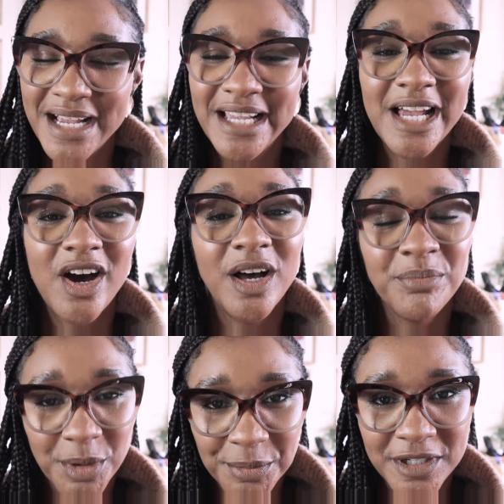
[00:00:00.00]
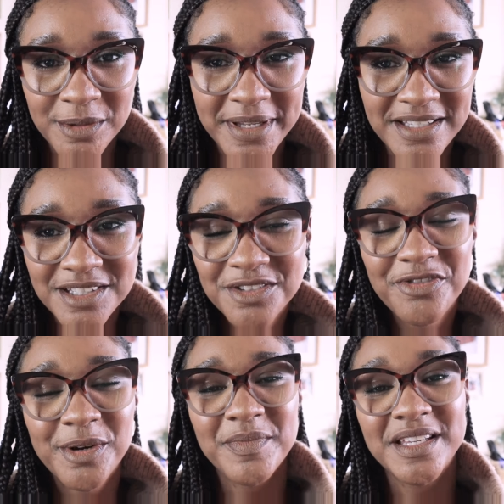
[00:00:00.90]
my unpopular opinions
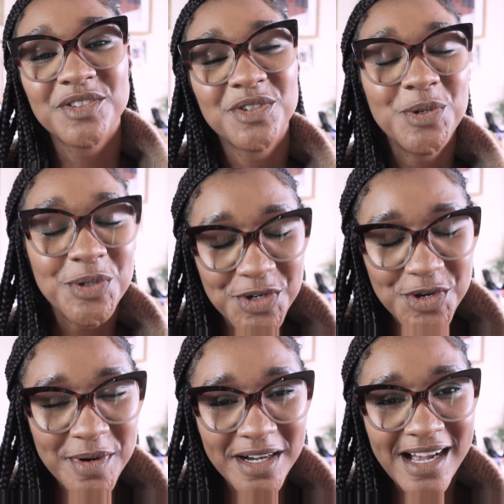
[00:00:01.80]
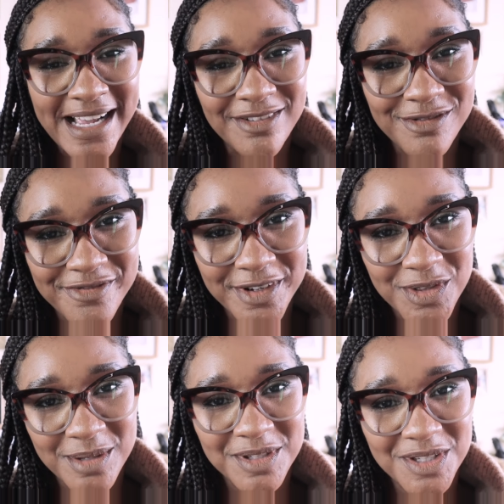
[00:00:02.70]
from this YouTuber, I have
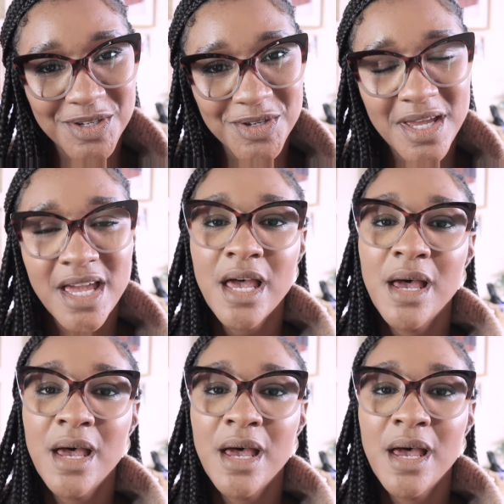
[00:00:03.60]
revealed them to you.